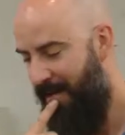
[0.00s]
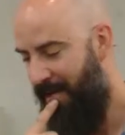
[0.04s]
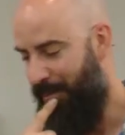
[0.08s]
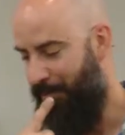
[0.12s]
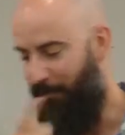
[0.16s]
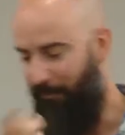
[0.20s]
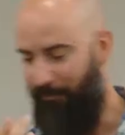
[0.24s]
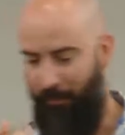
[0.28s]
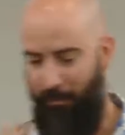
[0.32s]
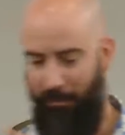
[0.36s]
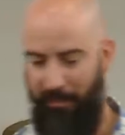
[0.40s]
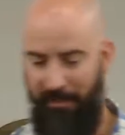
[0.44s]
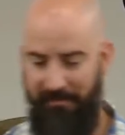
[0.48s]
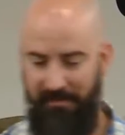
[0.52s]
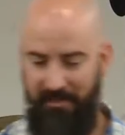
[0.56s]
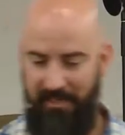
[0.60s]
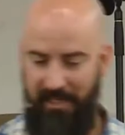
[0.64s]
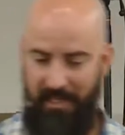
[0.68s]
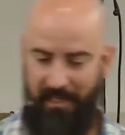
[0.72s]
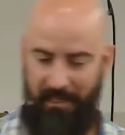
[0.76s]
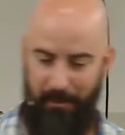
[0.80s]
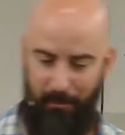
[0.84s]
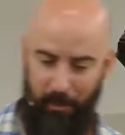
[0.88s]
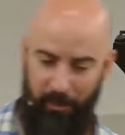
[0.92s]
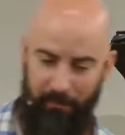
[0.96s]
Some of you will have
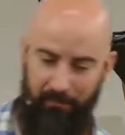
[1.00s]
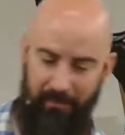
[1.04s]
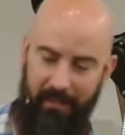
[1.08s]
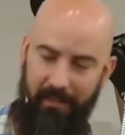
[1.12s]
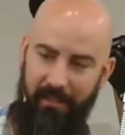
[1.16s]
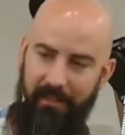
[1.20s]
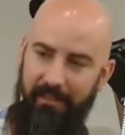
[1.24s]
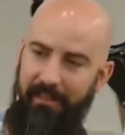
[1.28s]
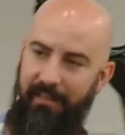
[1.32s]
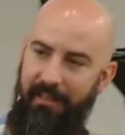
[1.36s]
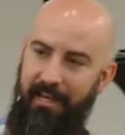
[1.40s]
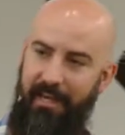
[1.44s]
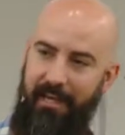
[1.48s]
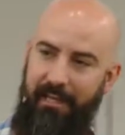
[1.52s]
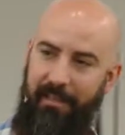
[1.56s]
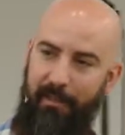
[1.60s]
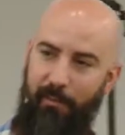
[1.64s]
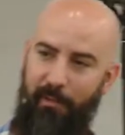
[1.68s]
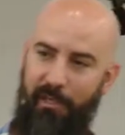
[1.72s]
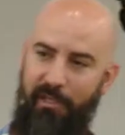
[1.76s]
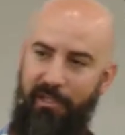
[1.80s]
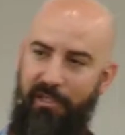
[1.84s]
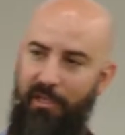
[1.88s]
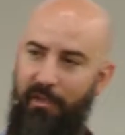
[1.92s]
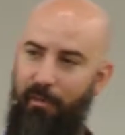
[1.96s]
seen the movie The Lion, the
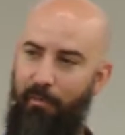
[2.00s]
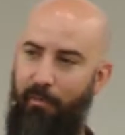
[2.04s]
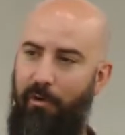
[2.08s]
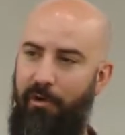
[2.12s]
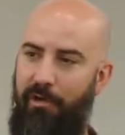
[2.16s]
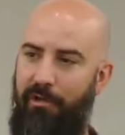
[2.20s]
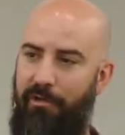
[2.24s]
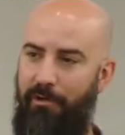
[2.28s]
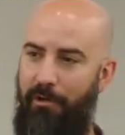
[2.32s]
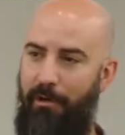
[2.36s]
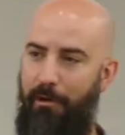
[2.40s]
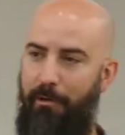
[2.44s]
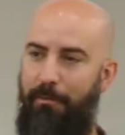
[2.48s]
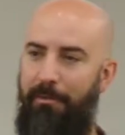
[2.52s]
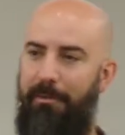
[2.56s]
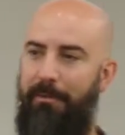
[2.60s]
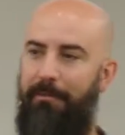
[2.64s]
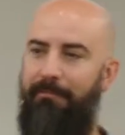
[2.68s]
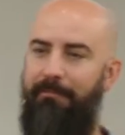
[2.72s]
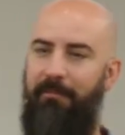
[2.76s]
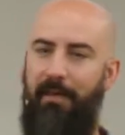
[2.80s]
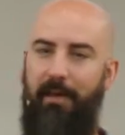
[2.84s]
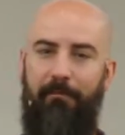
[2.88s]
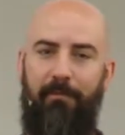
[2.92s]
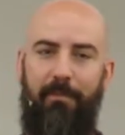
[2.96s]
Witch, and the Wardrobe
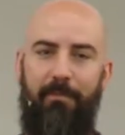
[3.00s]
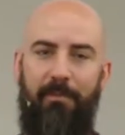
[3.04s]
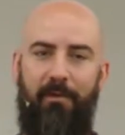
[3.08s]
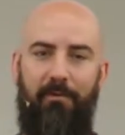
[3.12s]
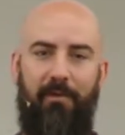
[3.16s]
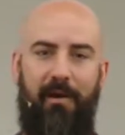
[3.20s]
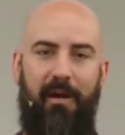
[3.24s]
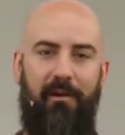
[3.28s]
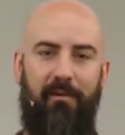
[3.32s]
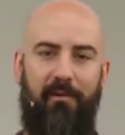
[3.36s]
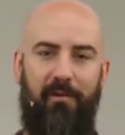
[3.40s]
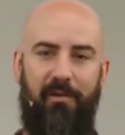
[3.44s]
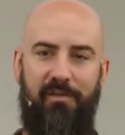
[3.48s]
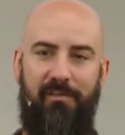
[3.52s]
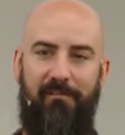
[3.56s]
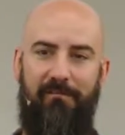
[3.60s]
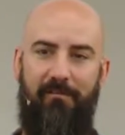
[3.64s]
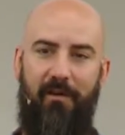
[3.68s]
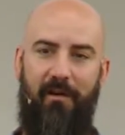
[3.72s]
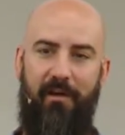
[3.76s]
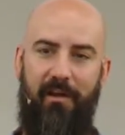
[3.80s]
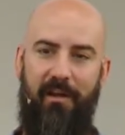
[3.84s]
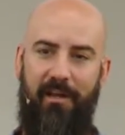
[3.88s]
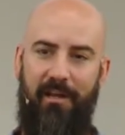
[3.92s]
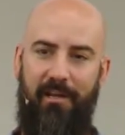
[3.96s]
uh, from the Chronicles of
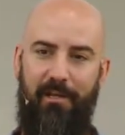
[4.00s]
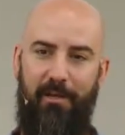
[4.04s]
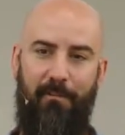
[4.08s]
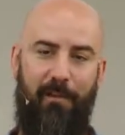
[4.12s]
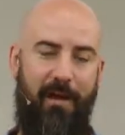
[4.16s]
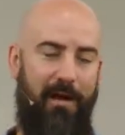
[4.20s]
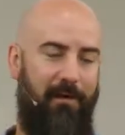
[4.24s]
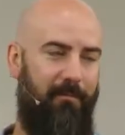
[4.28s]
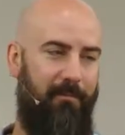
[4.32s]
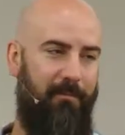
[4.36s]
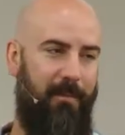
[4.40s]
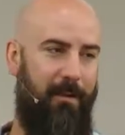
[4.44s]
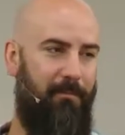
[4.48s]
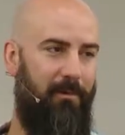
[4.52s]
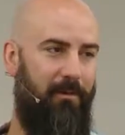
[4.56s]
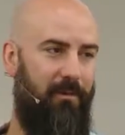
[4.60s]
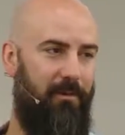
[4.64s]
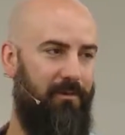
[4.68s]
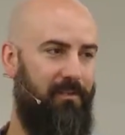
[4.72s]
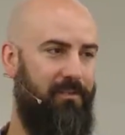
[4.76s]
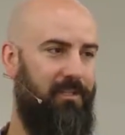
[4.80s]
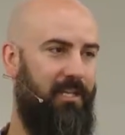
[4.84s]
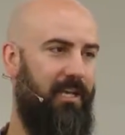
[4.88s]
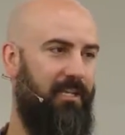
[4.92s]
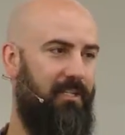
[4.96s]
Narnia, and you might remember
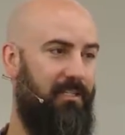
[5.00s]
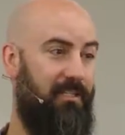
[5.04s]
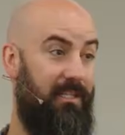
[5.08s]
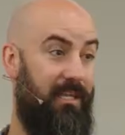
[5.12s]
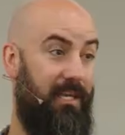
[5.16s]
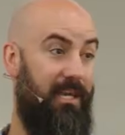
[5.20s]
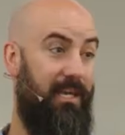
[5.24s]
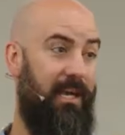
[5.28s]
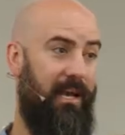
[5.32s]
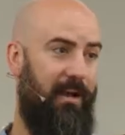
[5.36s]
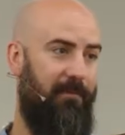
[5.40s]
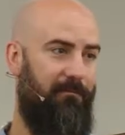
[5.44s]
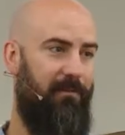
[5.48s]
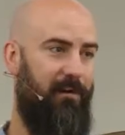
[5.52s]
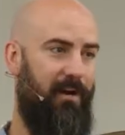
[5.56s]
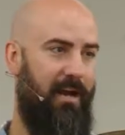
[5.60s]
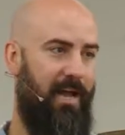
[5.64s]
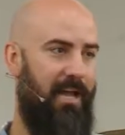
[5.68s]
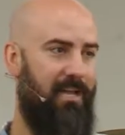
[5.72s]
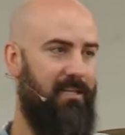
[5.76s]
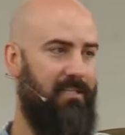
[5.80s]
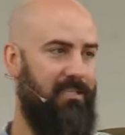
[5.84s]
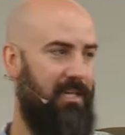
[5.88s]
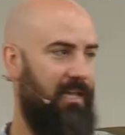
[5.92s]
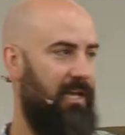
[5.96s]
there's that scene after
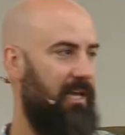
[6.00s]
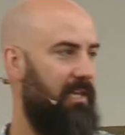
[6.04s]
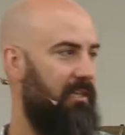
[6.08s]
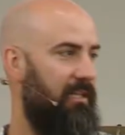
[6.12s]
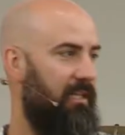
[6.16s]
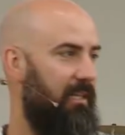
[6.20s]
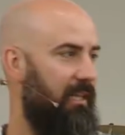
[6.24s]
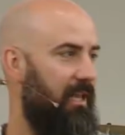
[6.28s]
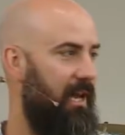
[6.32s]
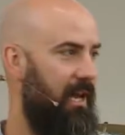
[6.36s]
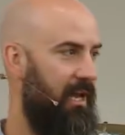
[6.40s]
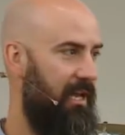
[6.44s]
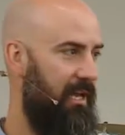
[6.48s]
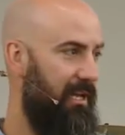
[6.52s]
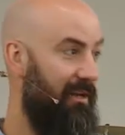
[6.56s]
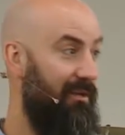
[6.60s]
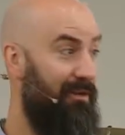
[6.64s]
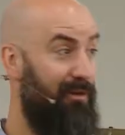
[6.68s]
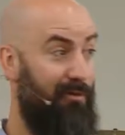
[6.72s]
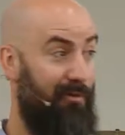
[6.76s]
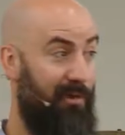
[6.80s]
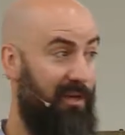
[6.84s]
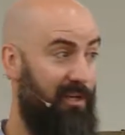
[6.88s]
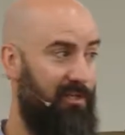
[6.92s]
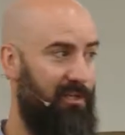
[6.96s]
Aslan the lion,
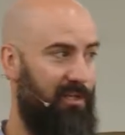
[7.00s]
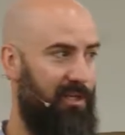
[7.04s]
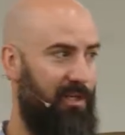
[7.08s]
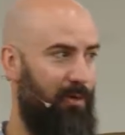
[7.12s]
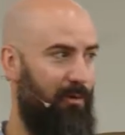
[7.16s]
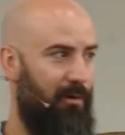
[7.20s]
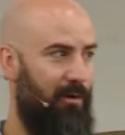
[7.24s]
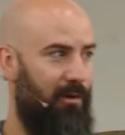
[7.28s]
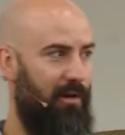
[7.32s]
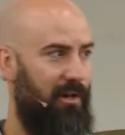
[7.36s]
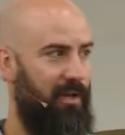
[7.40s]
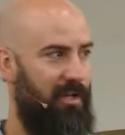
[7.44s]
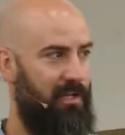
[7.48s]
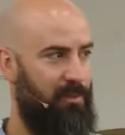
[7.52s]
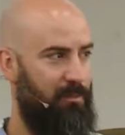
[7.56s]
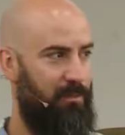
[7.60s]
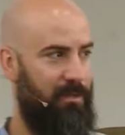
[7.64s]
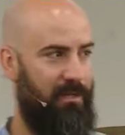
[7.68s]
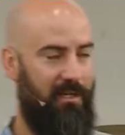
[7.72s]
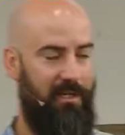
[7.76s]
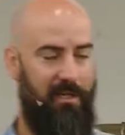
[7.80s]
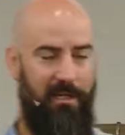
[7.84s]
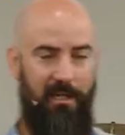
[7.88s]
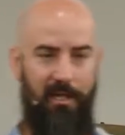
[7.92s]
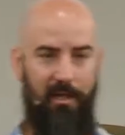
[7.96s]
the rescuer, has
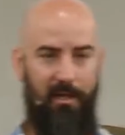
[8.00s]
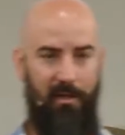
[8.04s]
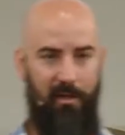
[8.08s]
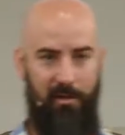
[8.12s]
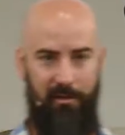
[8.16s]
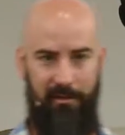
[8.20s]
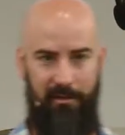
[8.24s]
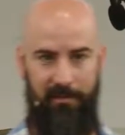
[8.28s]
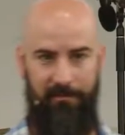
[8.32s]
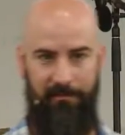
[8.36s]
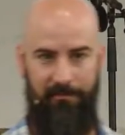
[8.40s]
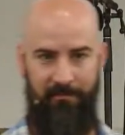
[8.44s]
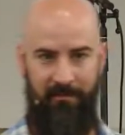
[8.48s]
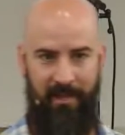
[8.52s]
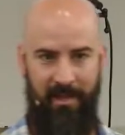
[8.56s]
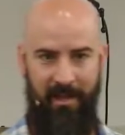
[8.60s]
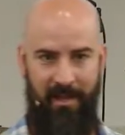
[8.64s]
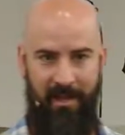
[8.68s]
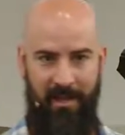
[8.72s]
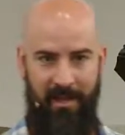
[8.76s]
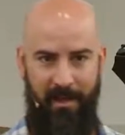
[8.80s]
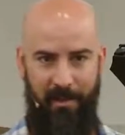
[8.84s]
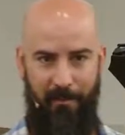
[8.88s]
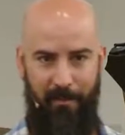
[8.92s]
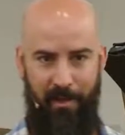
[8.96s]
been killed
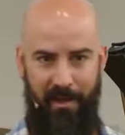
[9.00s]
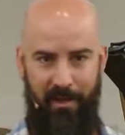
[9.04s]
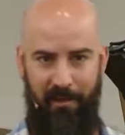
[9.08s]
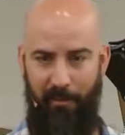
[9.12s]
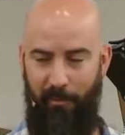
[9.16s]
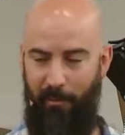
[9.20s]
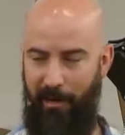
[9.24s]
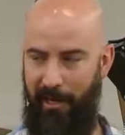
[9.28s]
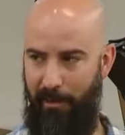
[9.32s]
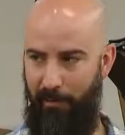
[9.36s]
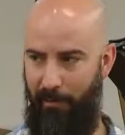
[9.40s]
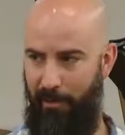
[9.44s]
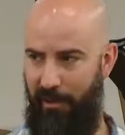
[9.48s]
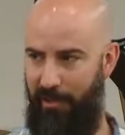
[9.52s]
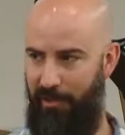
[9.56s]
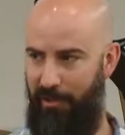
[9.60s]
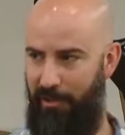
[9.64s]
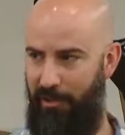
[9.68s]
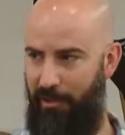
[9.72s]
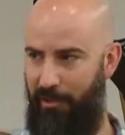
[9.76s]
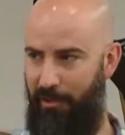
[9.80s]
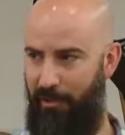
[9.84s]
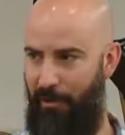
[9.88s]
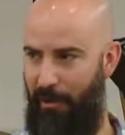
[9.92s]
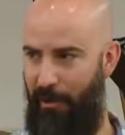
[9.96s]
by the White
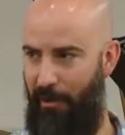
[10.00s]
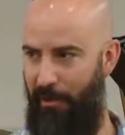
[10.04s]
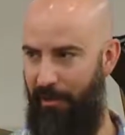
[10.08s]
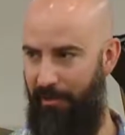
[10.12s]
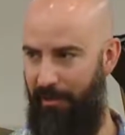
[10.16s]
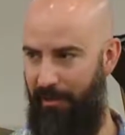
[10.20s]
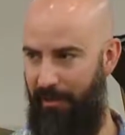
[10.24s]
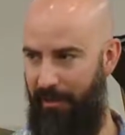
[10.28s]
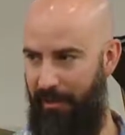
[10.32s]
Witch on